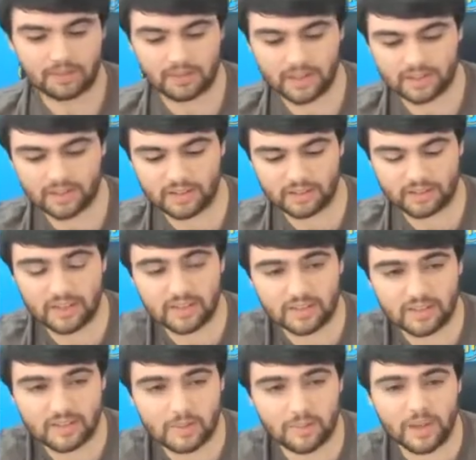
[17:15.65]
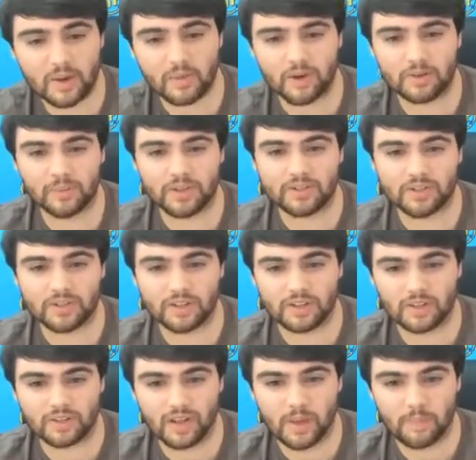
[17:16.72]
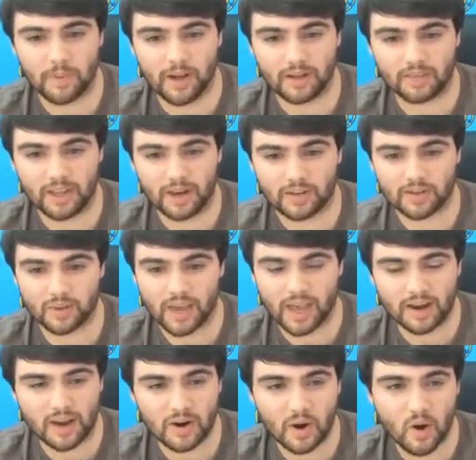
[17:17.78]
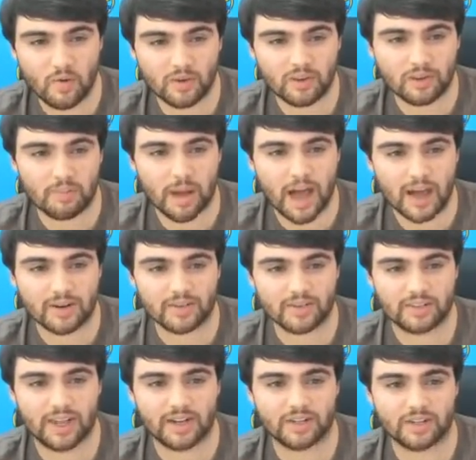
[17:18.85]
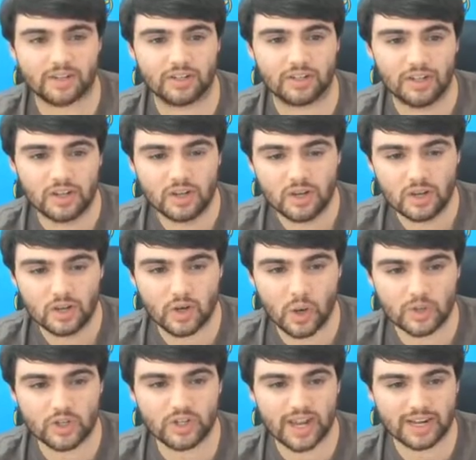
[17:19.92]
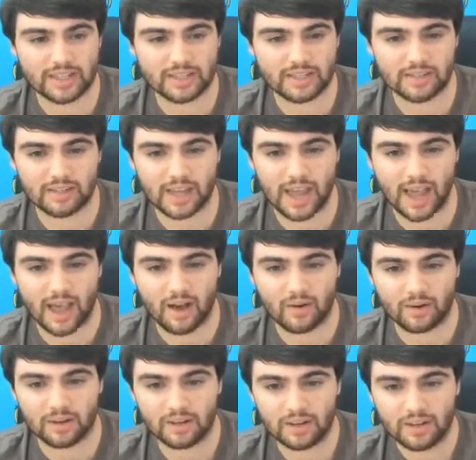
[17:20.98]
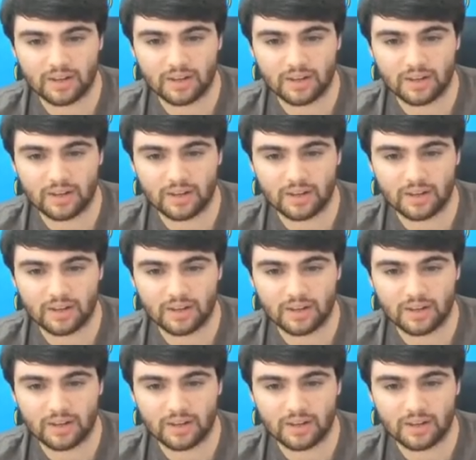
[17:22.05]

This is this is the big one, which is, is up on there. So head on over to the modern section. Go check this out.